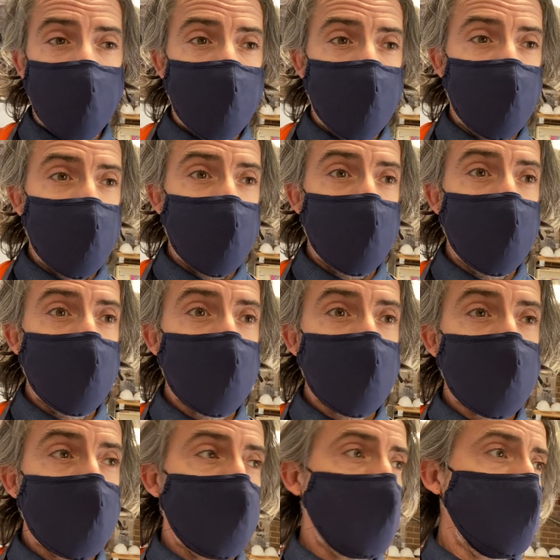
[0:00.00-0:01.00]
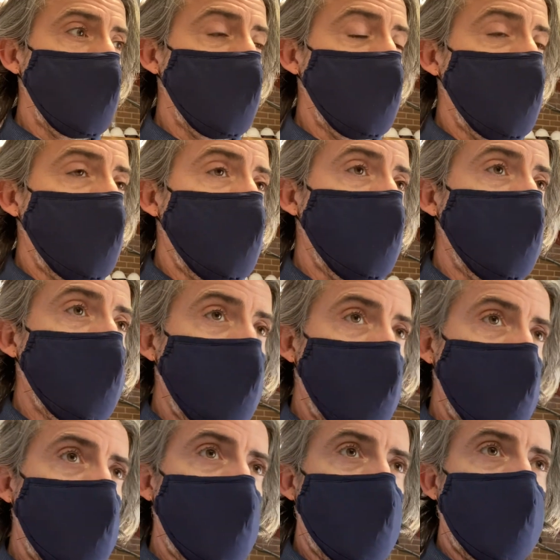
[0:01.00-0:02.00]
but it was
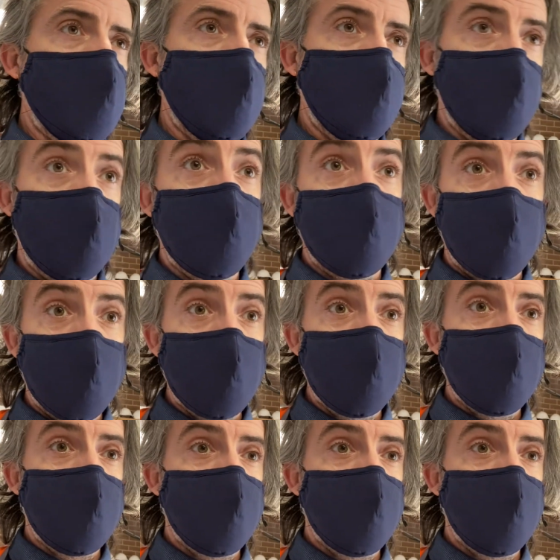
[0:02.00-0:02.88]
a full group,